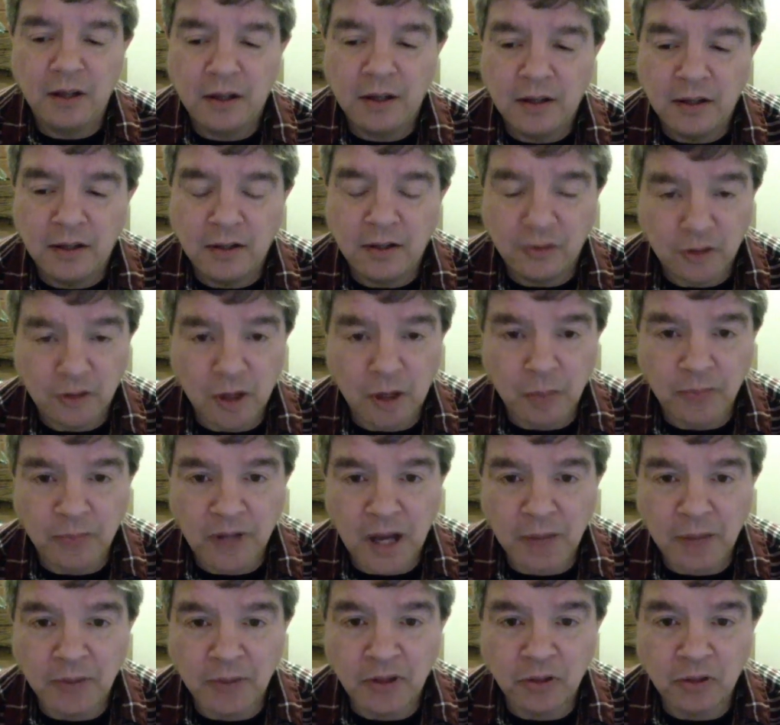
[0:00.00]
sometime
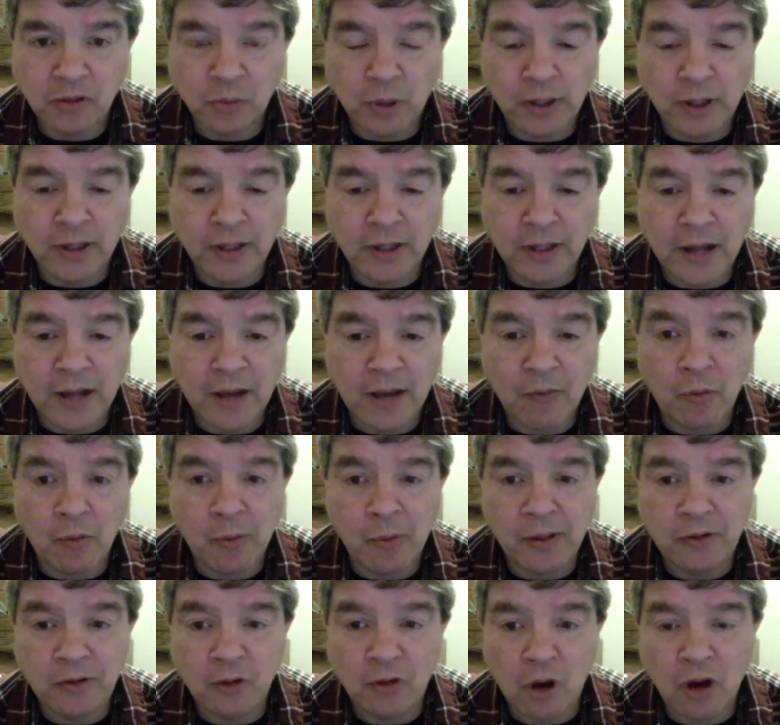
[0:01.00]
this week, and I will be
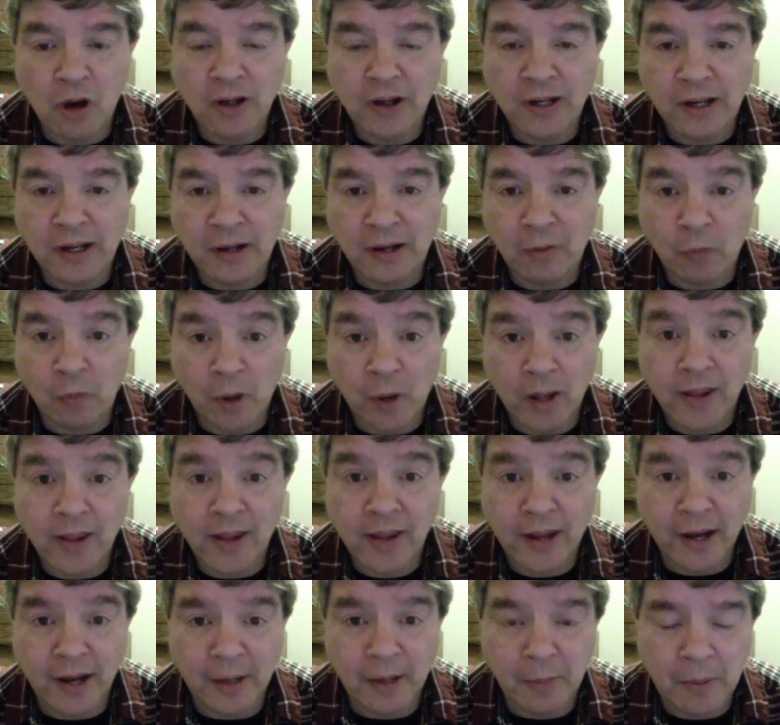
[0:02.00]
talking with
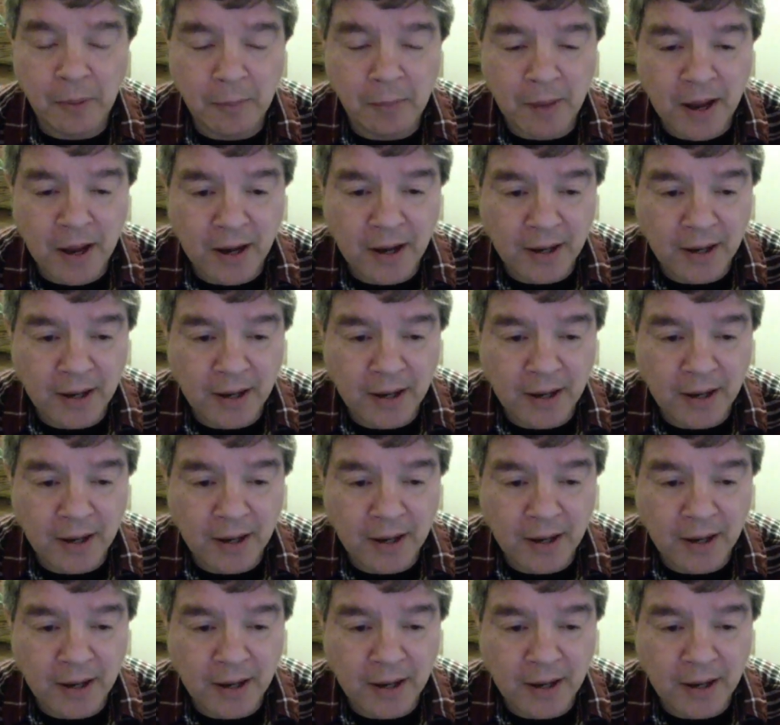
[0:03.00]
him about